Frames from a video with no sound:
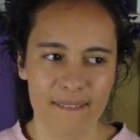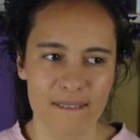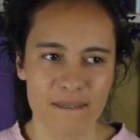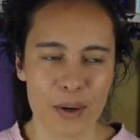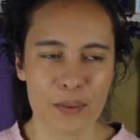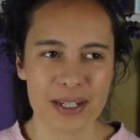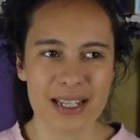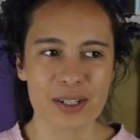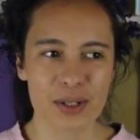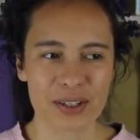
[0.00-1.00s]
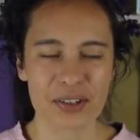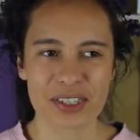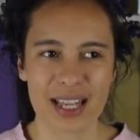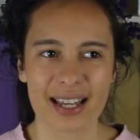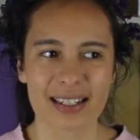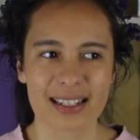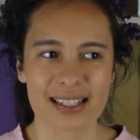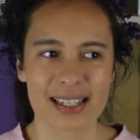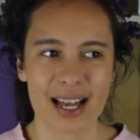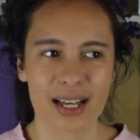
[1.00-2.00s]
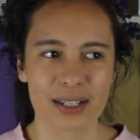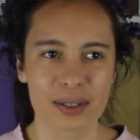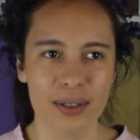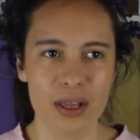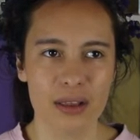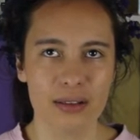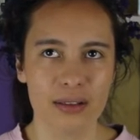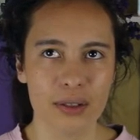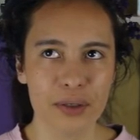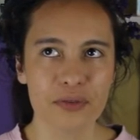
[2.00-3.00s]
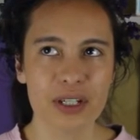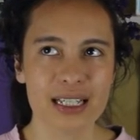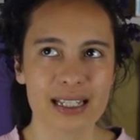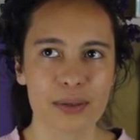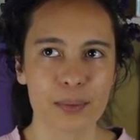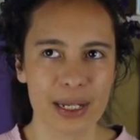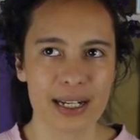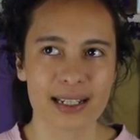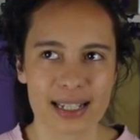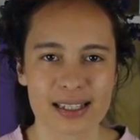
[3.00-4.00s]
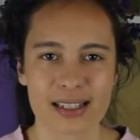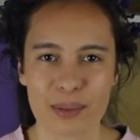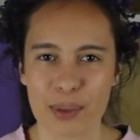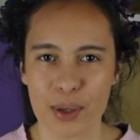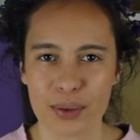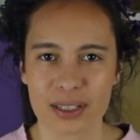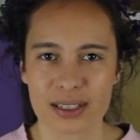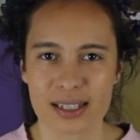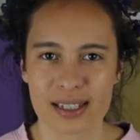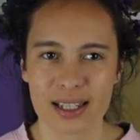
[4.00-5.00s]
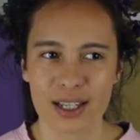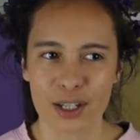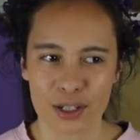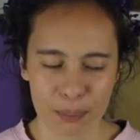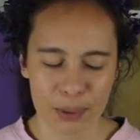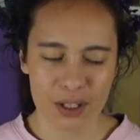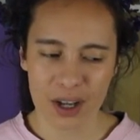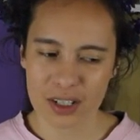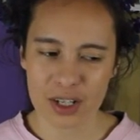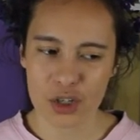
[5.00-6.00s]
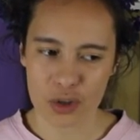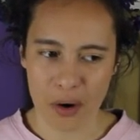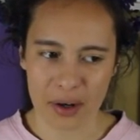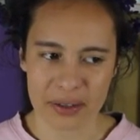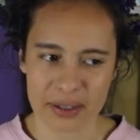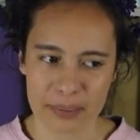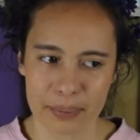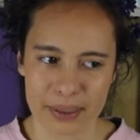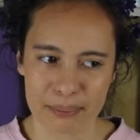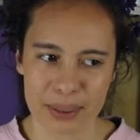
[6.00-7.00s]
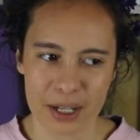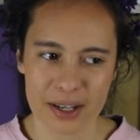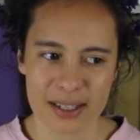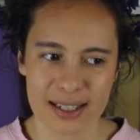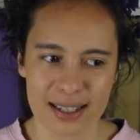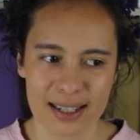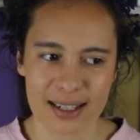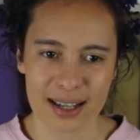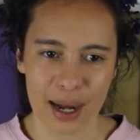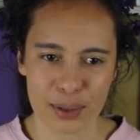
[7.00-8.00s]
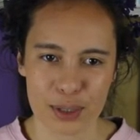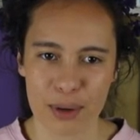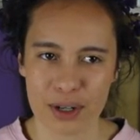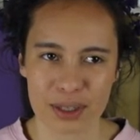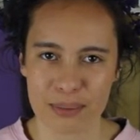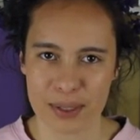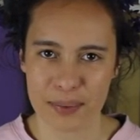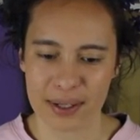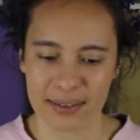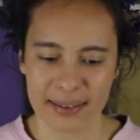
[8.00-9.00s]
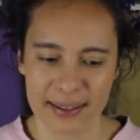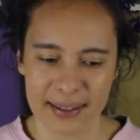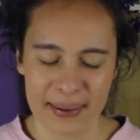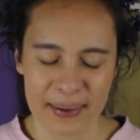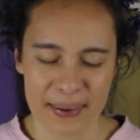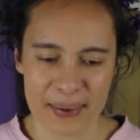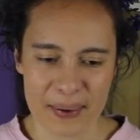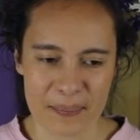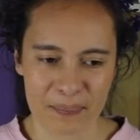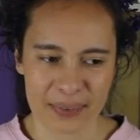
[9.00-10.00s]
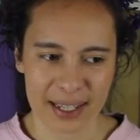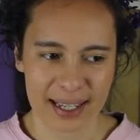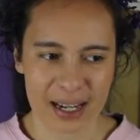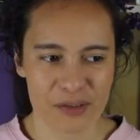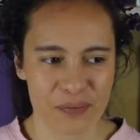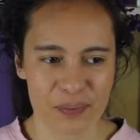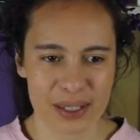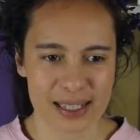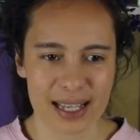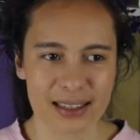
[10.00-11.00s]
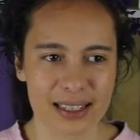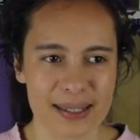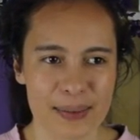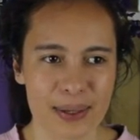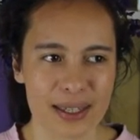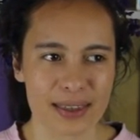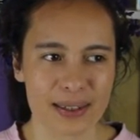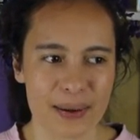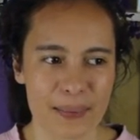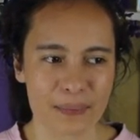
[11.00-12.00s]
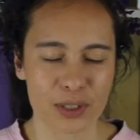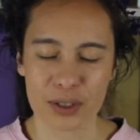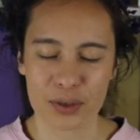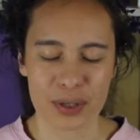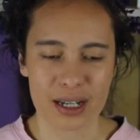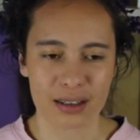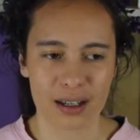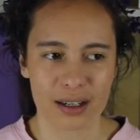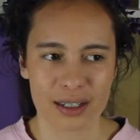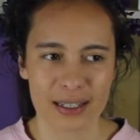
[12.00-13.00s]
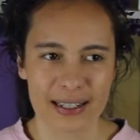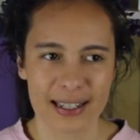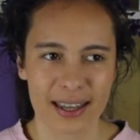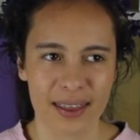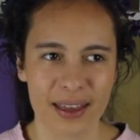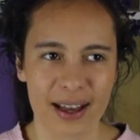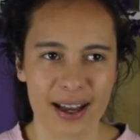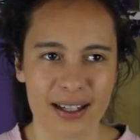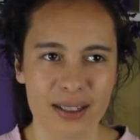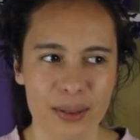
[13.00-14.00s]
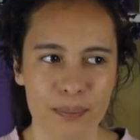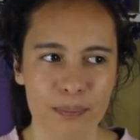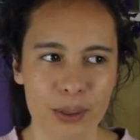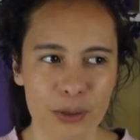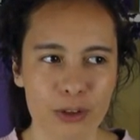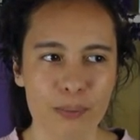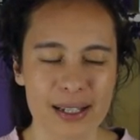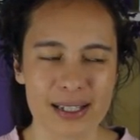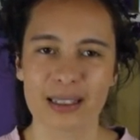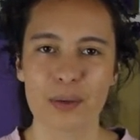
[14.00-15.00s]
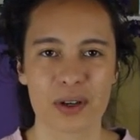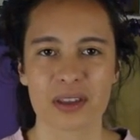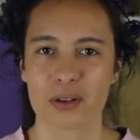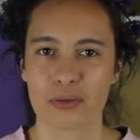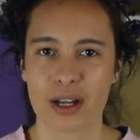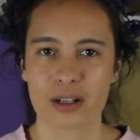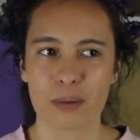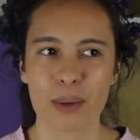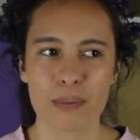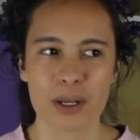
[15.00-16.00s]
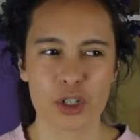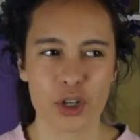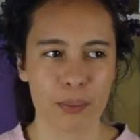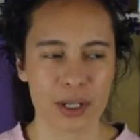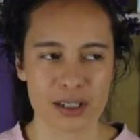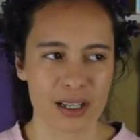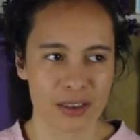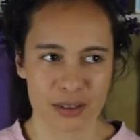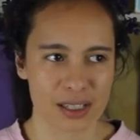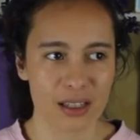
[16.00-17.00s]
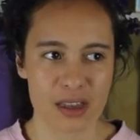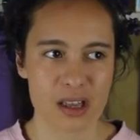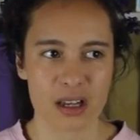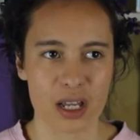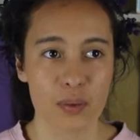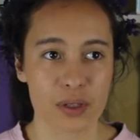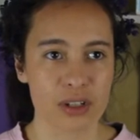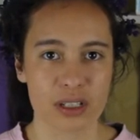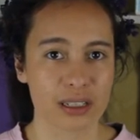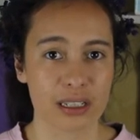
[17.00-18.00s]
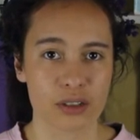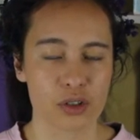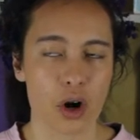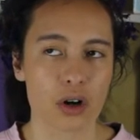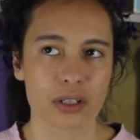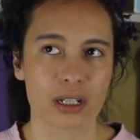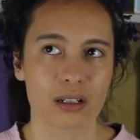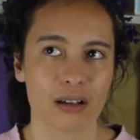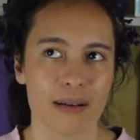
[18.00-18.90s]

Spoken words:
what we need to understand is that Luffy can win against his opponents, not because he's stronger than them, but because he can outsmart them as well. And I've said this with Don Krieg a lot, that Luffy basically won that fight, not by being strong, because I still think that he was physically stronger than